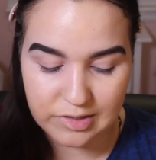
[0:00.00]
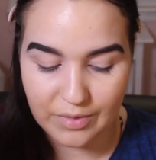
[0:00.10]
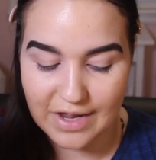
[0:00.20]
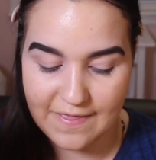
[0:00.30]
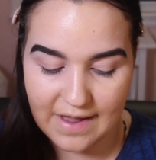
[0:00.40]
so
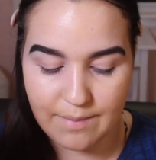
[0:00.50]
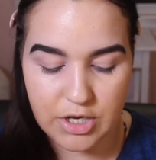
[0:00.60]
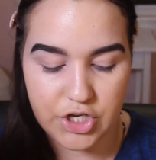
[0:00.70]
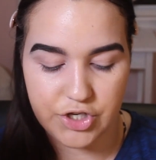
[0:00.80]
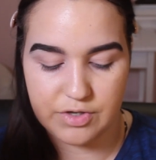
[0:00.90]
what I think I'm
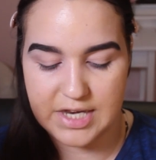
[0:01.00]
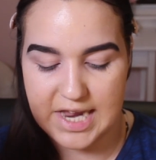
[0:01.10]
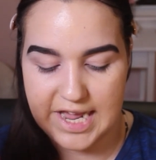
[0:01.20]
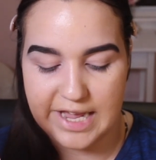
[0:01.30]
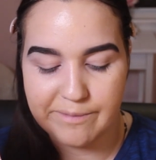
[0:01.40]
going to do
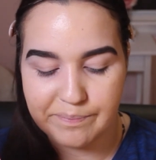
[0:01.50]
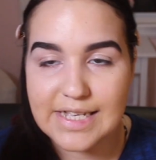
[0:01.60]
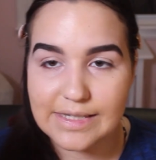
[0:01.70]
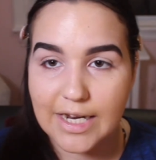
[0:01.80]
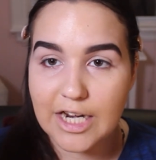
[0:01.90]
today
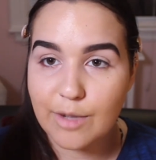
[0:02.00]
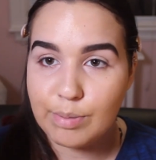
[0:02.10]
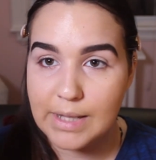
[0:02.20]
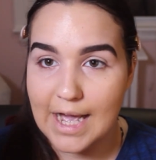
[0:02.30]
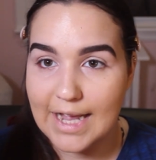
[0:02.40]
is I'm going to
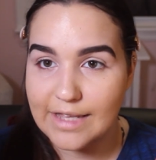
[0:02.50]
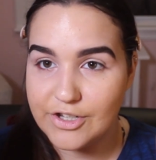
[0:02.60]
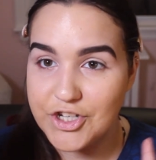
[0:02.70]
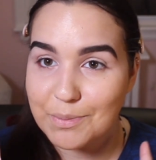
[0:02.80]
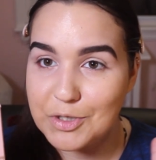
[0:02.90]
apply
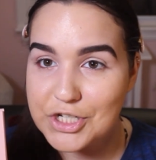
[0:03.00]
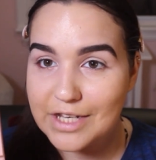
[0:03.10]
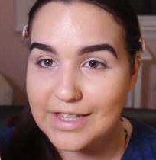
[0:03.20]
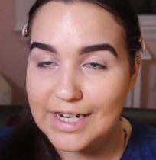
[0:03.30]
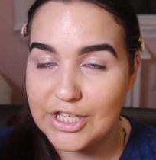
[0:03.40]
the shimmer
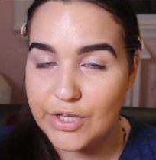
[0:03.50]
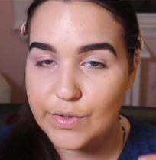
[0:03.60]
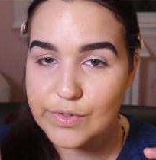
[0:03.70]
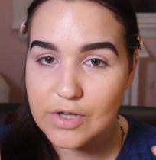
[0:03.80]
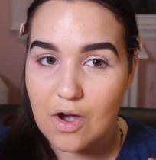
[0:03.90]
shade that I
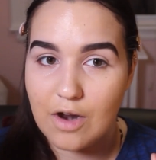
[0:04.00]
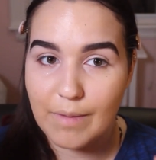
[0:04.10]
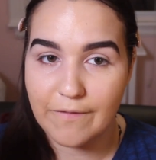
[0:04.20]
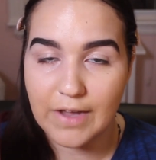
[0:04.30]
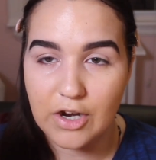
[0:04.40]
use on
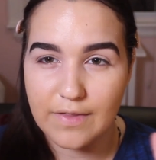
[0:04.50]
my finger,